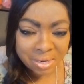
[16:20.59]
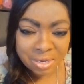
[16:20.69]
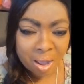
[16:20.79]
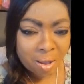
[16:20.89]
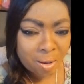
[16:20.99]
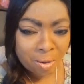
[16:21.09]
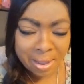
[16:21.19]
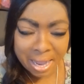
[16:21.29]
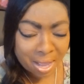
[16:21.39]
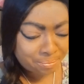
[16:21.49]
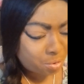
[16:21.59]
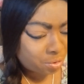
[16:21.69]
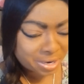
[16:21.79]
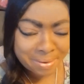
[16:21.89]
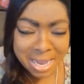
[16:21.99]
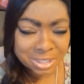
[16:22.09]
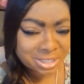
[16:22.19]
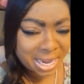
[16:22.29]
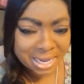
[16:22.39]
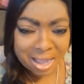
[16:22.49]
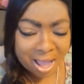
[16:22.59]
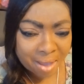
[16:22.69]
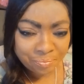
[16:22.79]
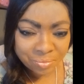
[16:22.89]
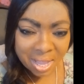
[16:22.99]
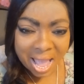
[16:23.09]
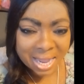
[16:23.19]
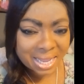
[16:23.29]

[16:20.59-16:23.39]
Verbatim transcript: Y'all, ain't I